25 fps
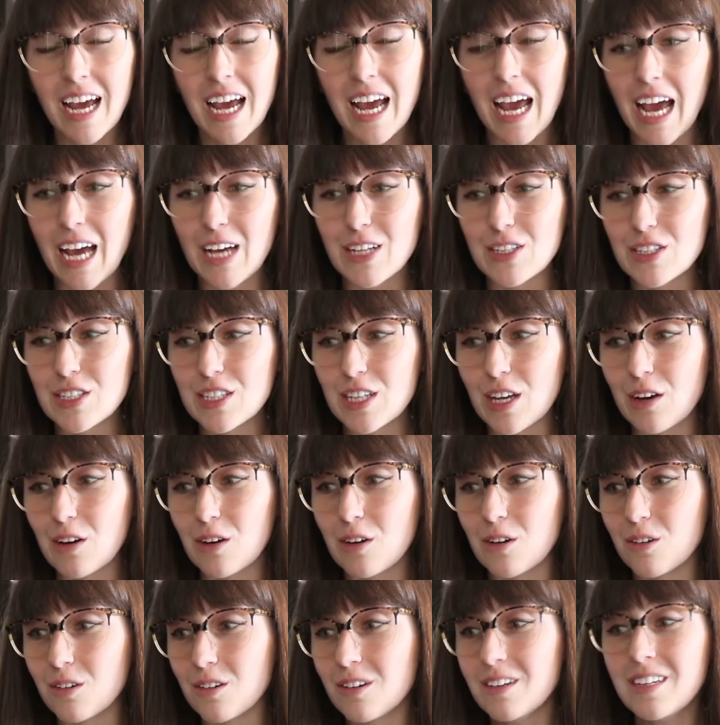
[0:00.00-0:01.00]
And
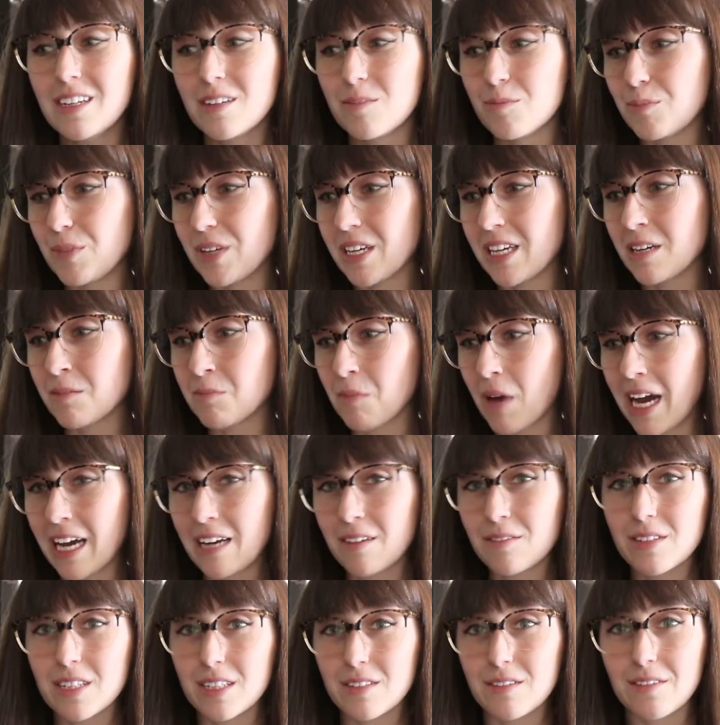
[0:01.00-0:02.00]
so being
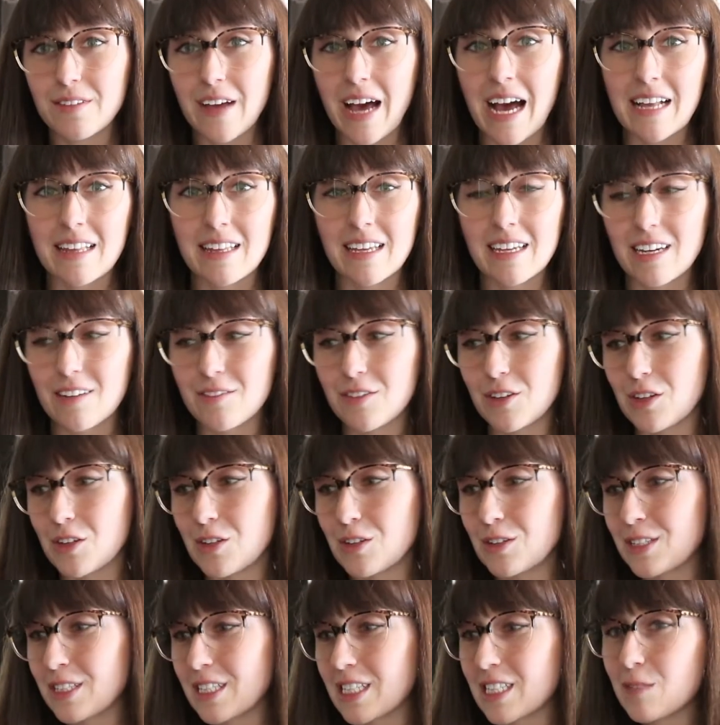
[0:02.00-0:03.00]
mindful of the fact that if you
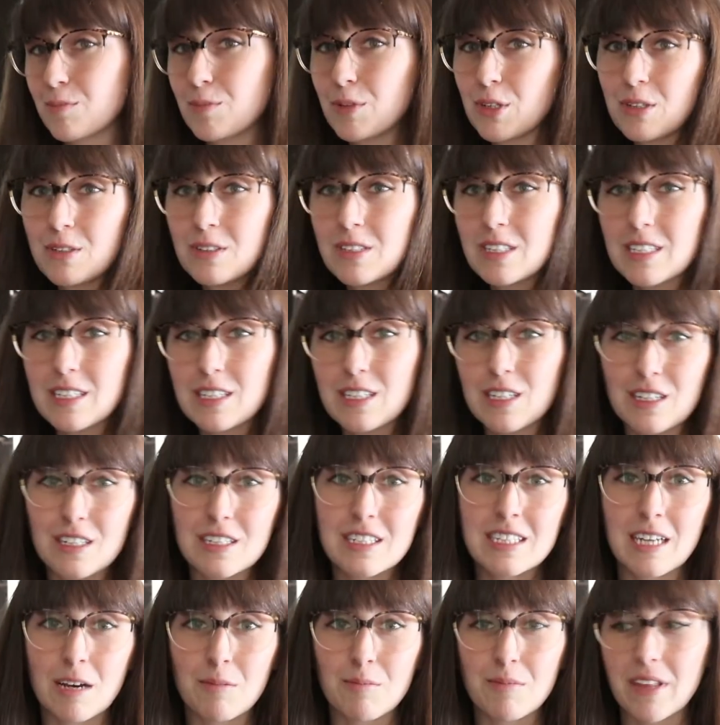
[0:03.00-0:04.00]
use a spoon to stir
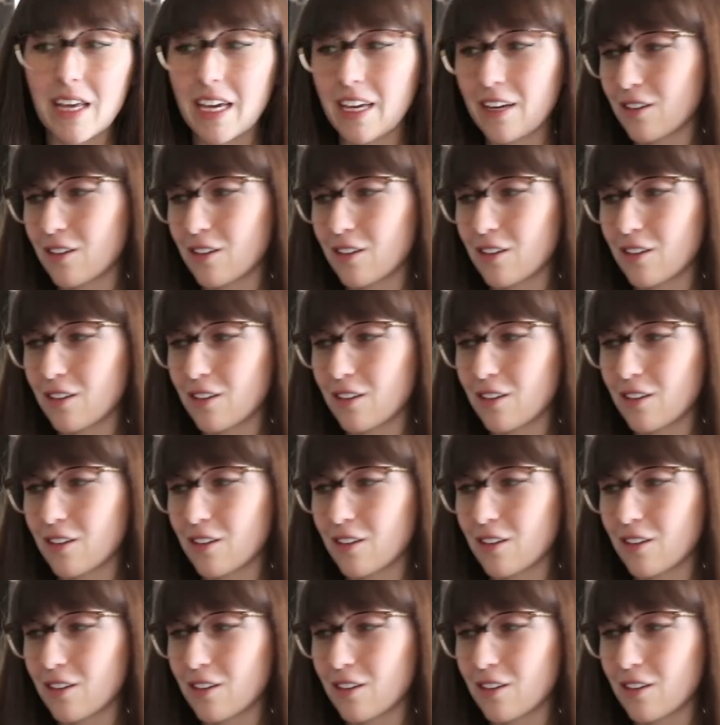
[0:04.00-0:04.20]
something,